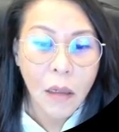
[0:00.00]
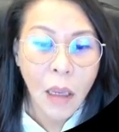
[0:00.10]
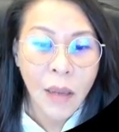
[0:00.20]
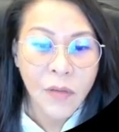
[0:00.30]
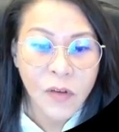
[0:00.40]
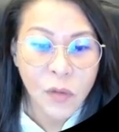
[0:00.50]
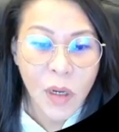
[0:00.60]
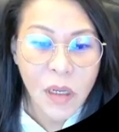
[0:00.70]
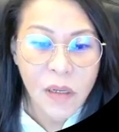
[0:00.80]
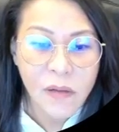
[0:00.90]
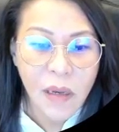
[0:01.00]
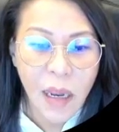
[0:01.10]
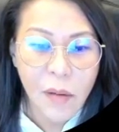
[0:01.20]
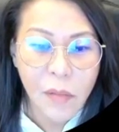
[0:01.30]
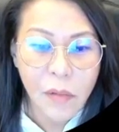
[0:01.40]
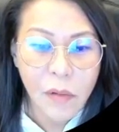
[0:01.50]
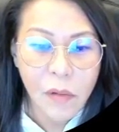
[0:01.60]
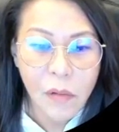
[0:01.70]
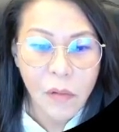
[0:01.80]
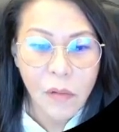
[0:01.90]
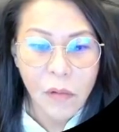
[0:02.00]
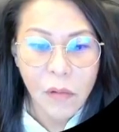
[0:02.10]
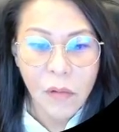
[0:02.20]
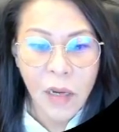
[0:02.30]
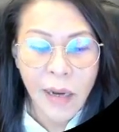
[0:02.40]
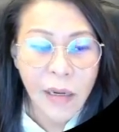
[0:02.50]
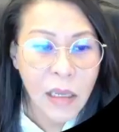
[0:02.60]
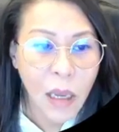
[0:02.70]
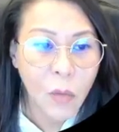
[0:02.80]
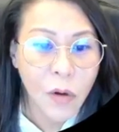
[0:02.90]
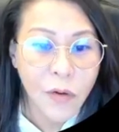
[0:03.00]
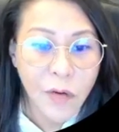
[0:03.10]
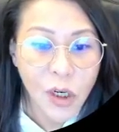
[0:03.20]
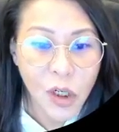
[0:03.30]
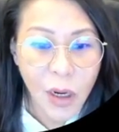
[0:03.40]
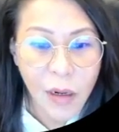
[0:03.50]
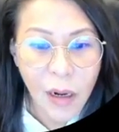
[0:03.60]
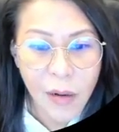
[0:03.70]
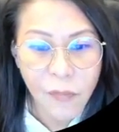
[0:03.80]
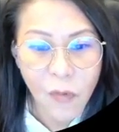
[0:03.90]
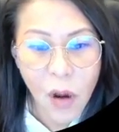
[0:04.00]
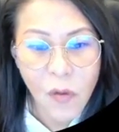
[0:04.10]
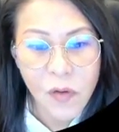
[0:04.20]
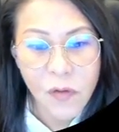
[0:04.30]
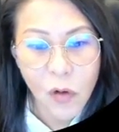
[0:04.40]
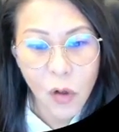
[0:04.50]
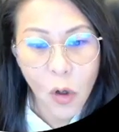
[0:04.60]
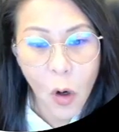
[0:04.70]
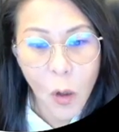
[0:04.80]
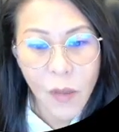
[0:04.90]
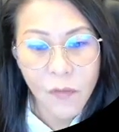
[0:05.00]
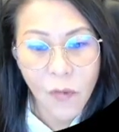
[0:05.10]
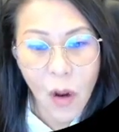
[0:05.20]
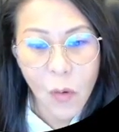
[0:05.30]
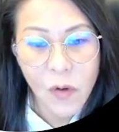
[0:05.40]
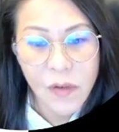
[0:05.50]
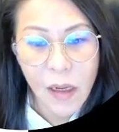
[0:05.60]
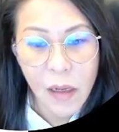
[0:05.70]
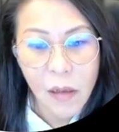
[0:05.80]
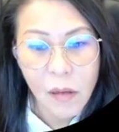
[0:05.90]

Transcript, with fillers: and this one is like likely I will arrange uh, like 4 hours you gotta clock in 4 hours uh.